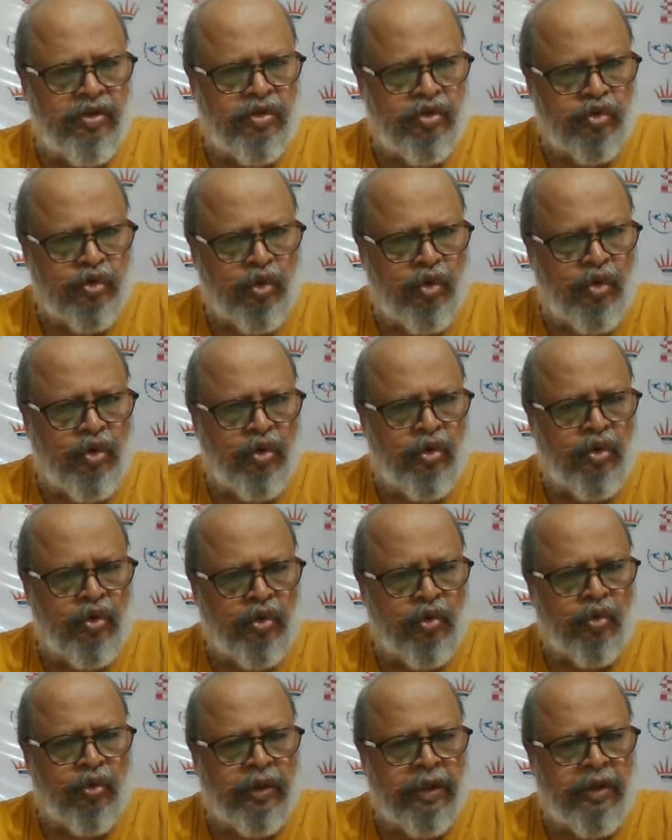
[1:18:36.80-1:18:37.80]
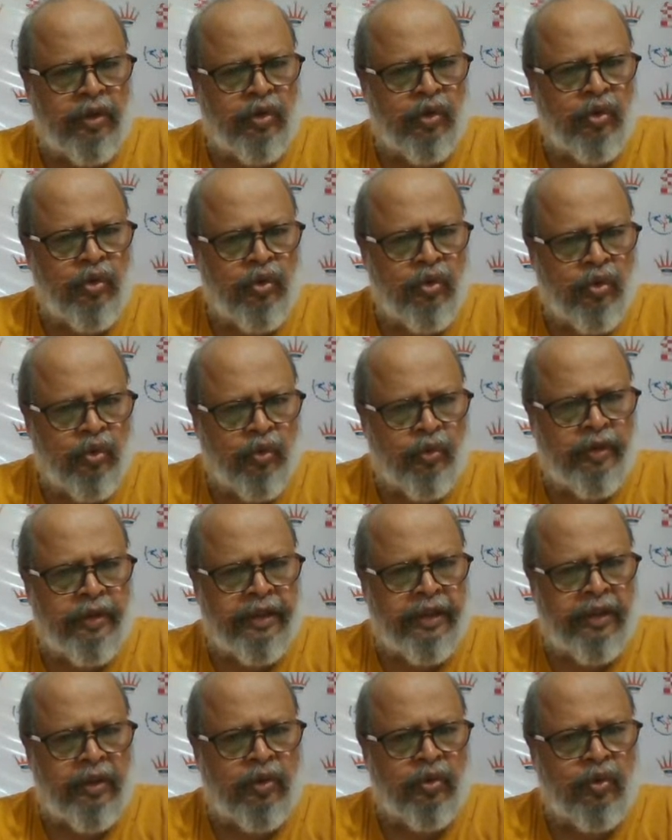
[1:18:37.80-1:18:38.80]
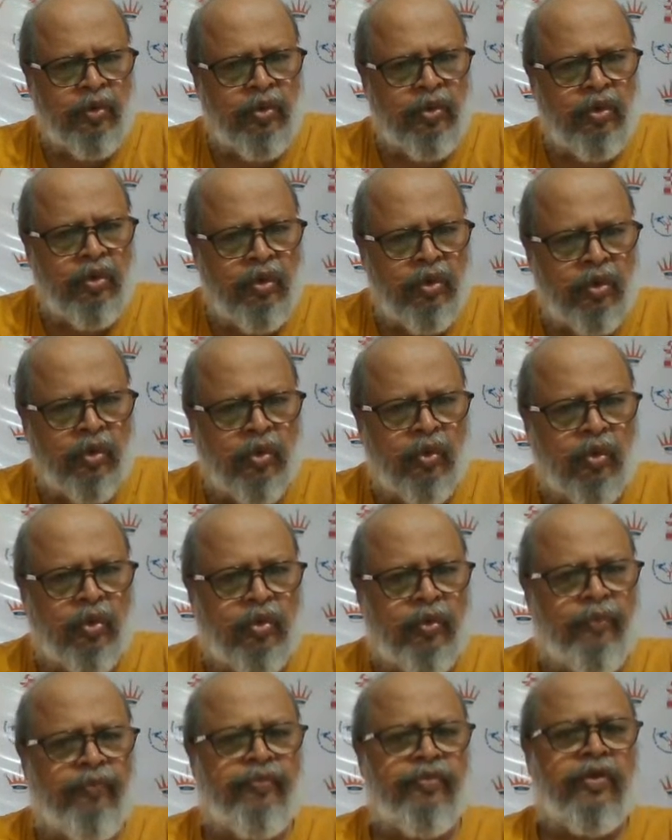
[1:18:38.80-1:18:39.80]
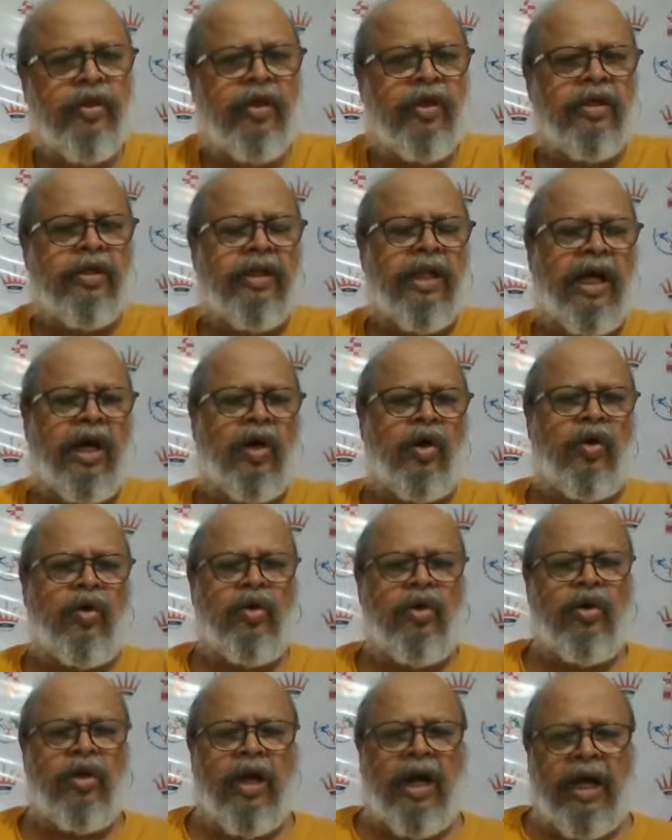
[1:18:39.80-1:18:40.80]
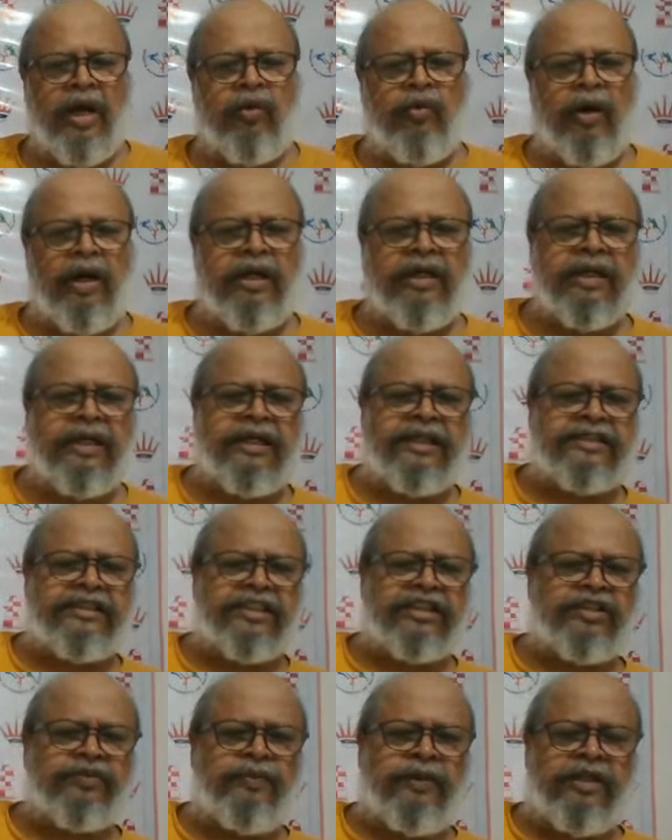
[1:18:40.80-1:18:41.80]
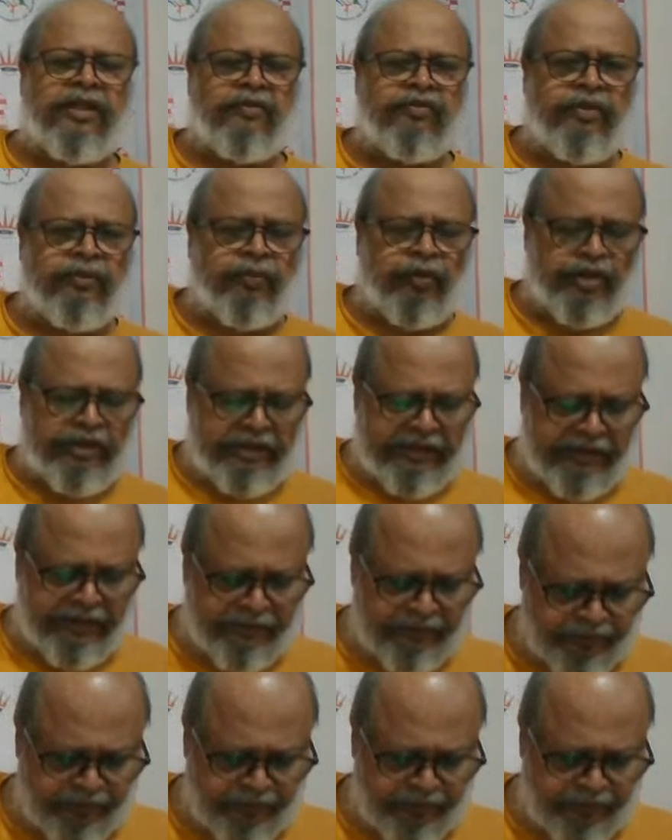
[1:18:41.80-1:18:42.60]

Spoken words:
So rook into queen into rook. Now I want an assessment of the position.